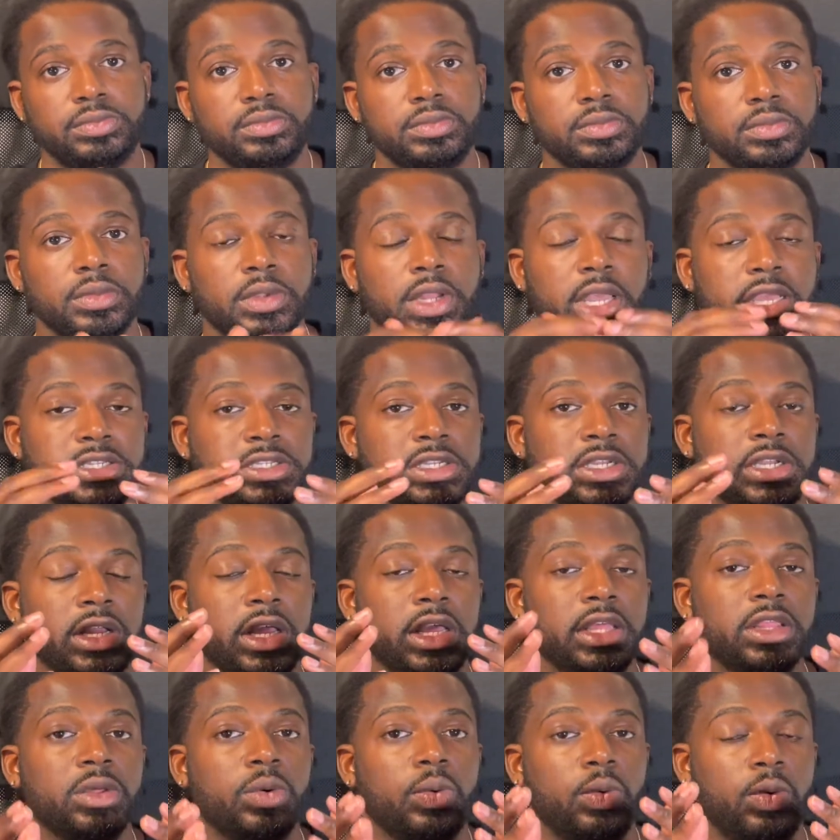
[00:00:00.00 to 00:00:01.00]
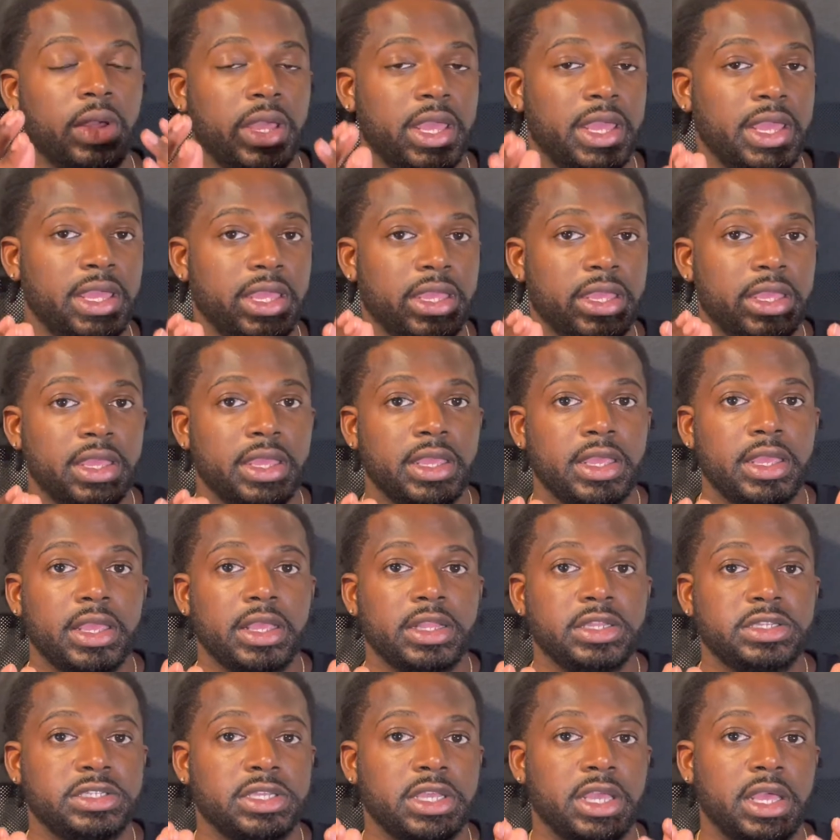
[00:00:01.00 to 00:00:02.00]
that's another way
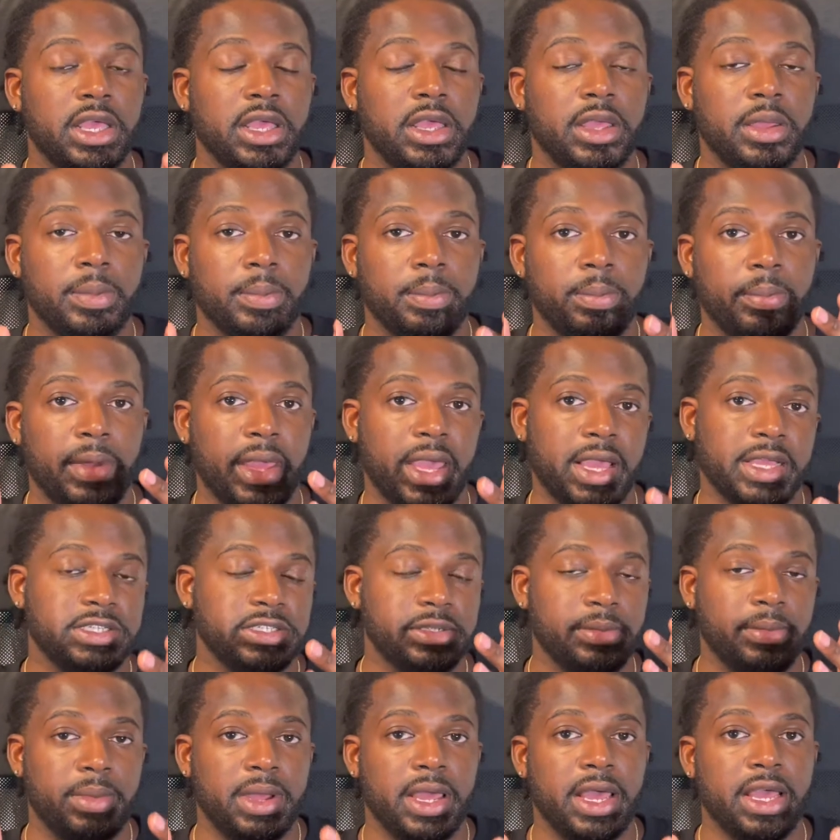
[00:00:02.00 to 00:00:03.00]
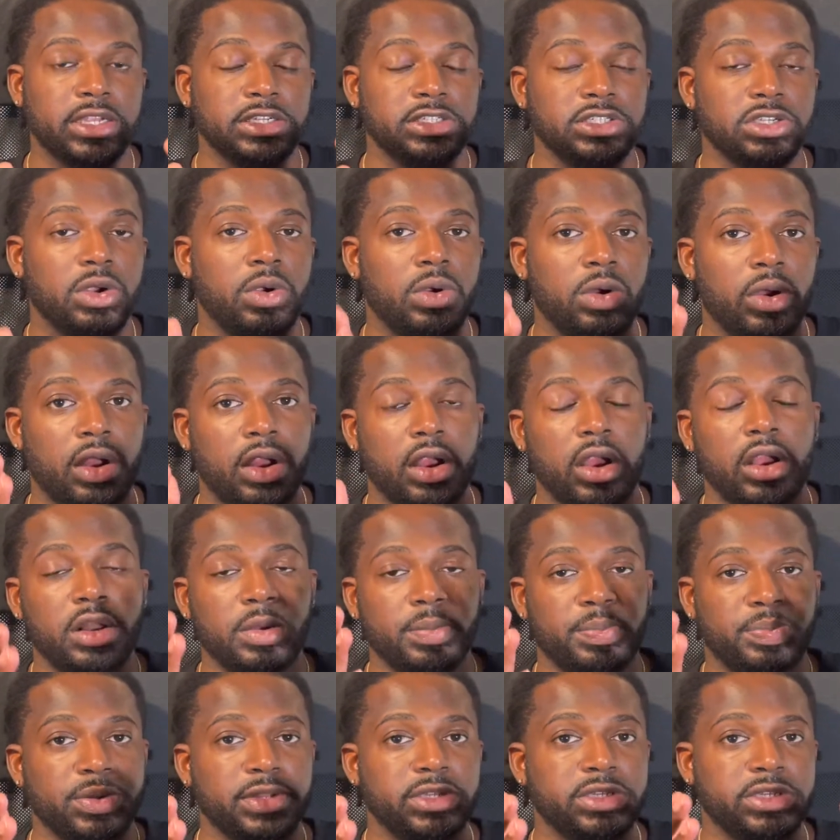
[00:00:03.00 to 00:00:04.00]
to maximize your
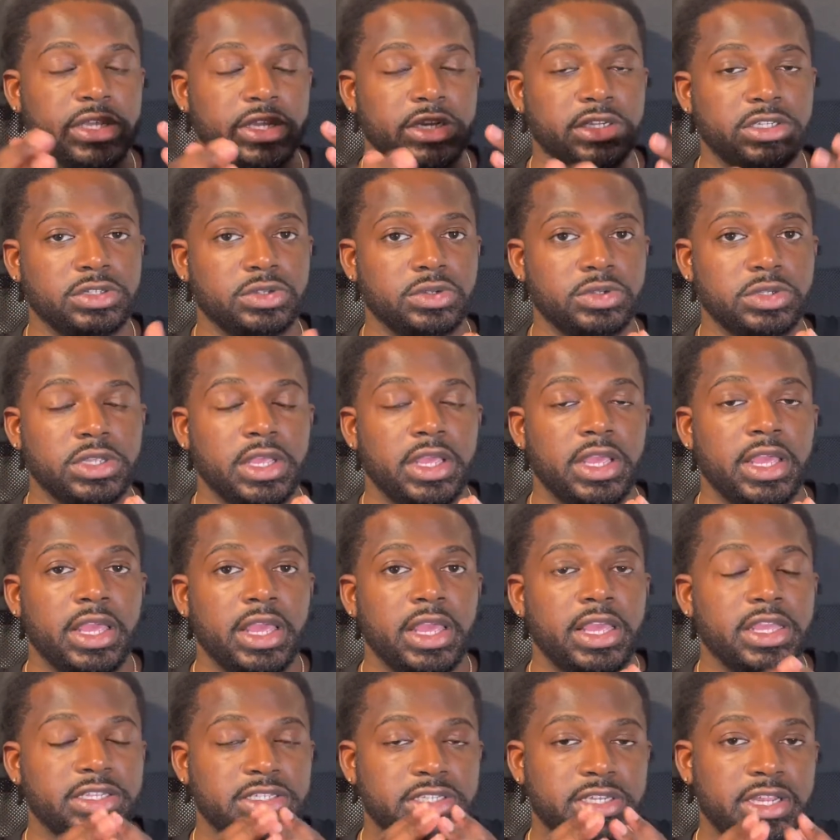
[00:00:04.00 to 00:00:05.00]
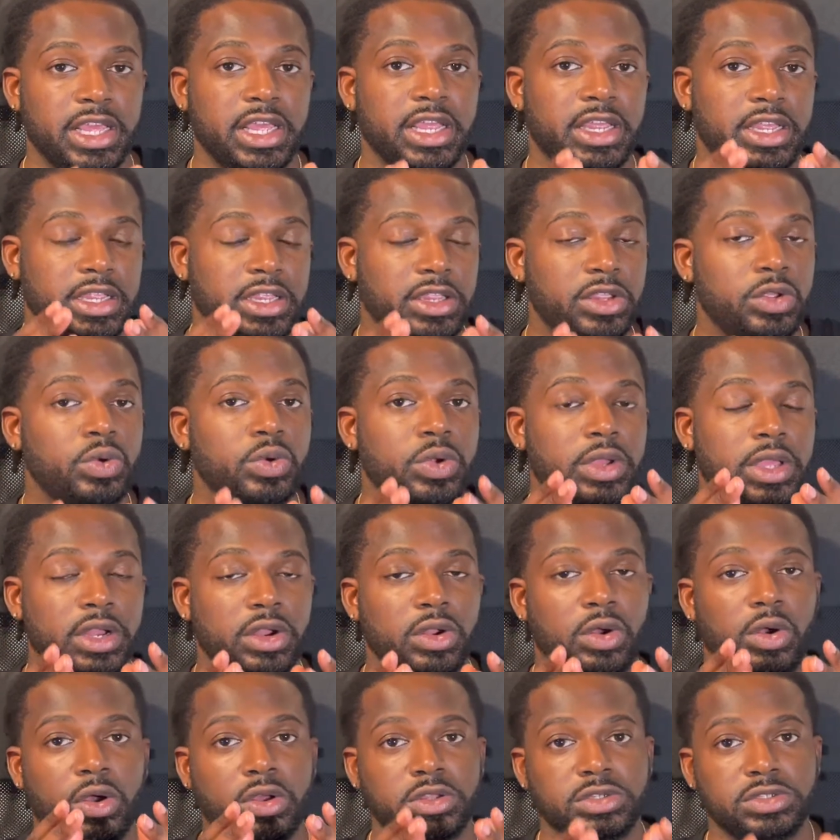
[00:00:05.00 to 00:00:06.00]
earning potentials, is that you can
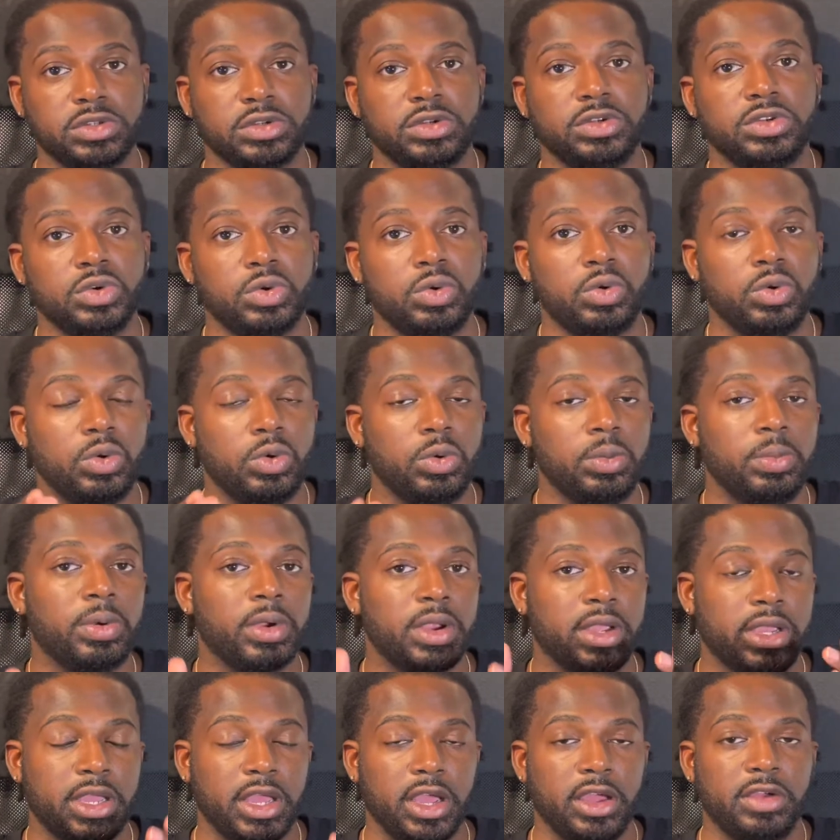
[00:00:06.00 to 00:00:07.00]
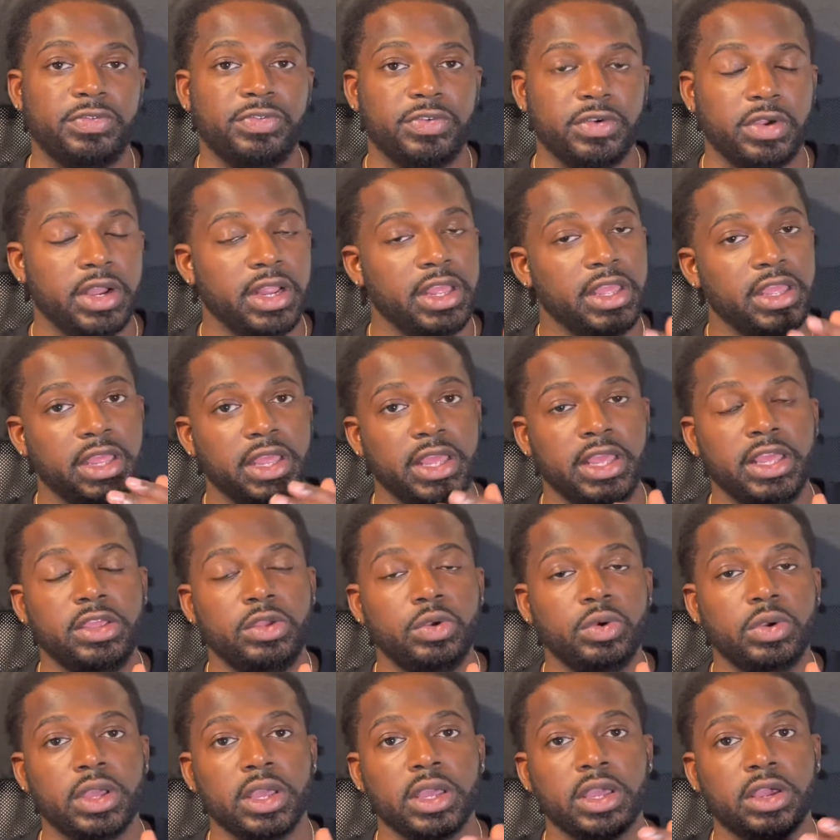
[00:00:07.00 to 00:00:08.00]
also do Uber Comfort. And
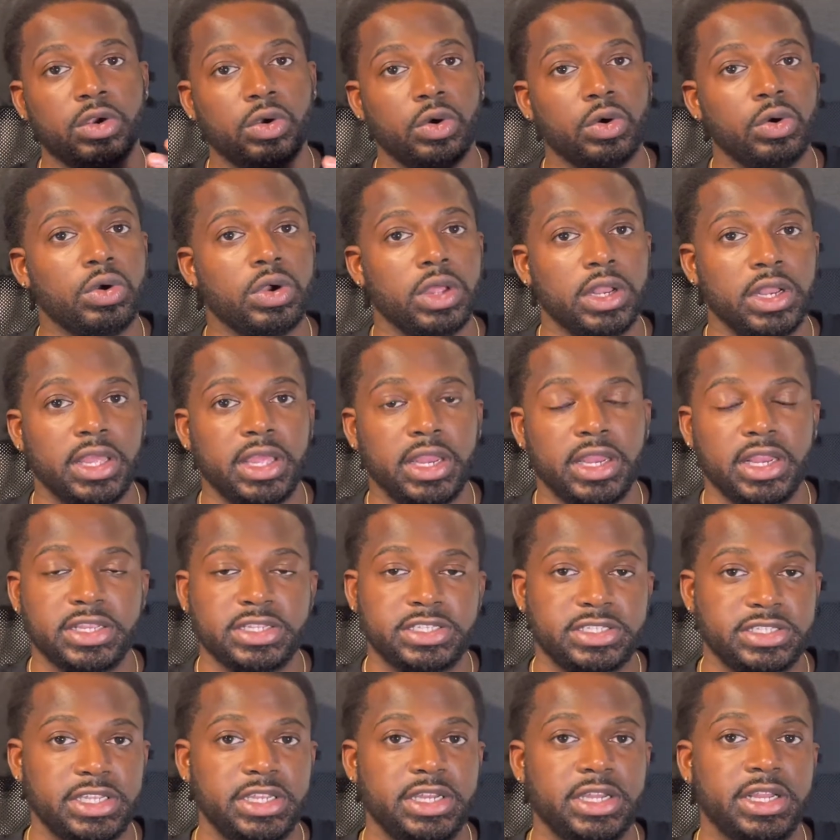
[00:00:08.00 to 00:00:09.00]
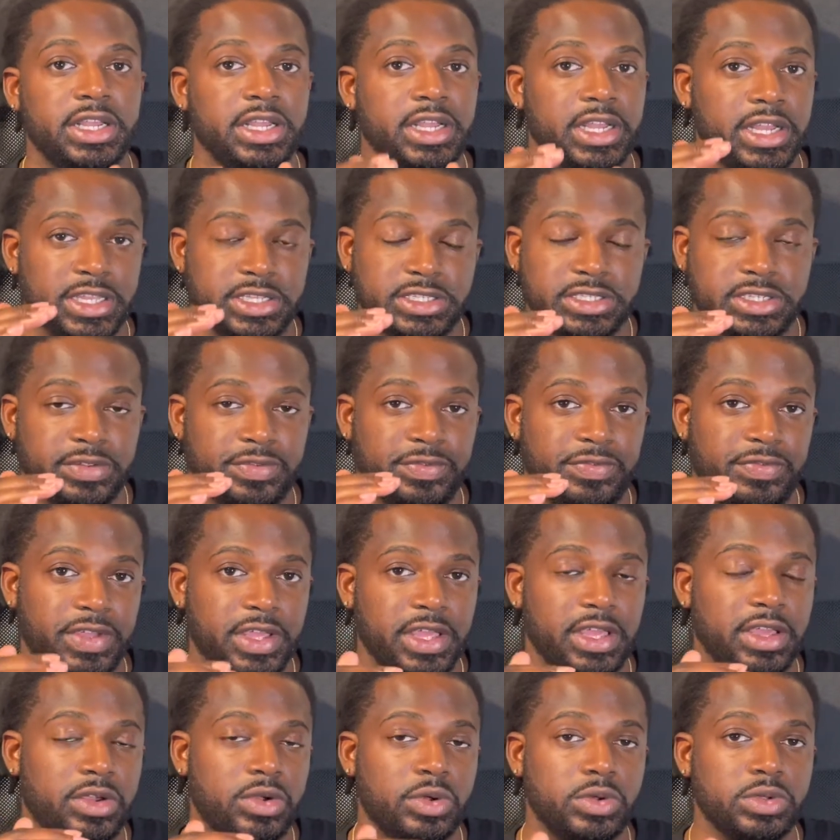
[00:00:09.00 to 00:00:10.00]
you can Google it and see the list of
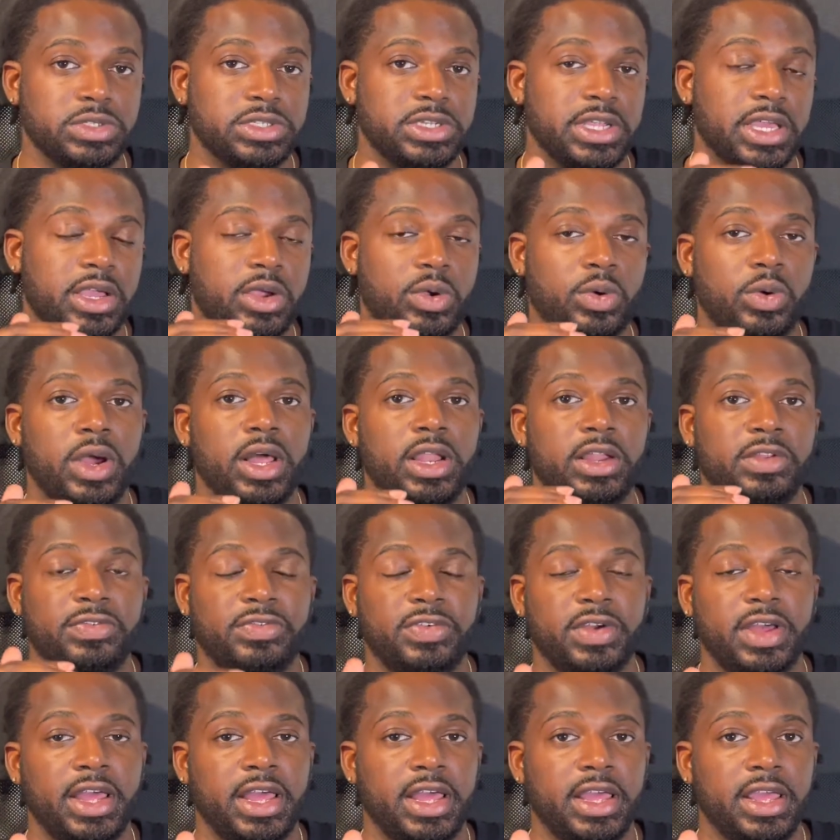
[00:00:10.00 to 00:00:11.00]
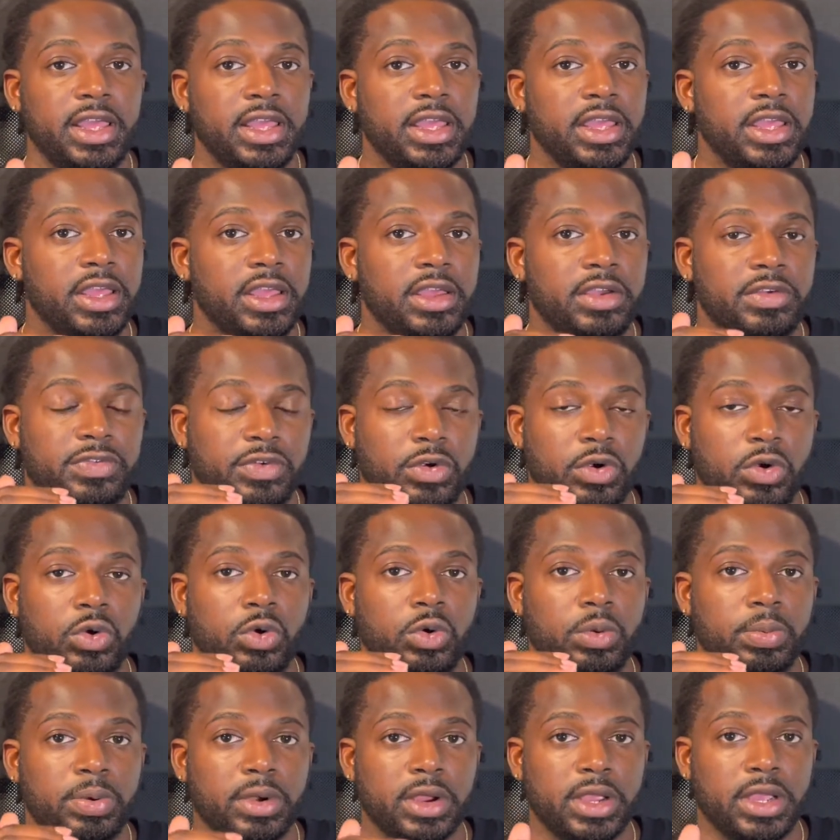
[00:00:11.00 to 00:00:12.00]
vehicles that qualify for
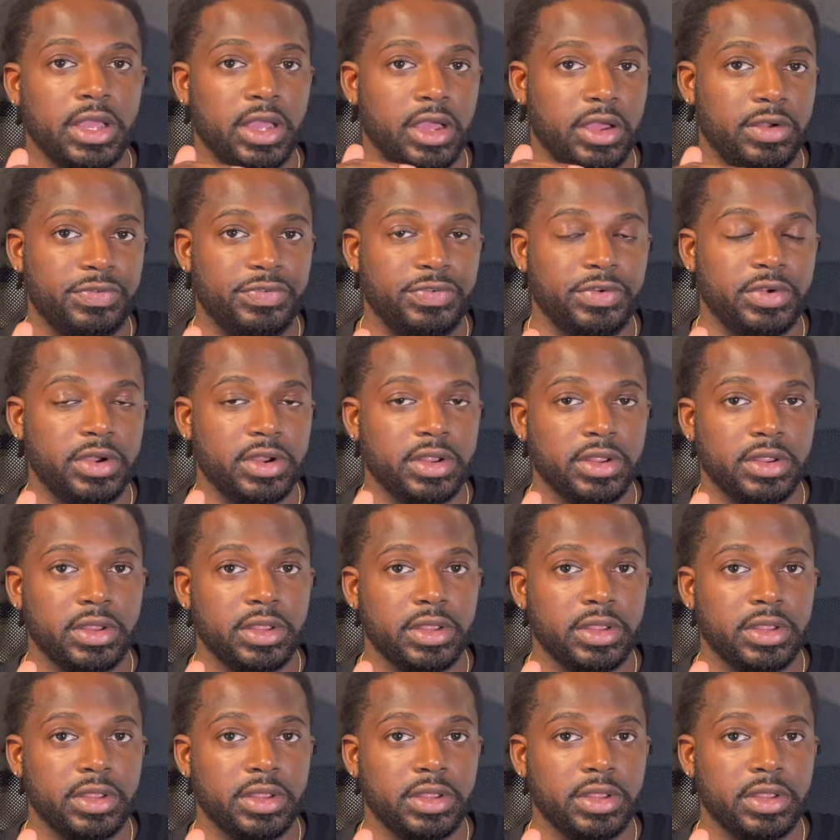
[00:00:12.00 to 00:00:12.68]
Uber Comfort,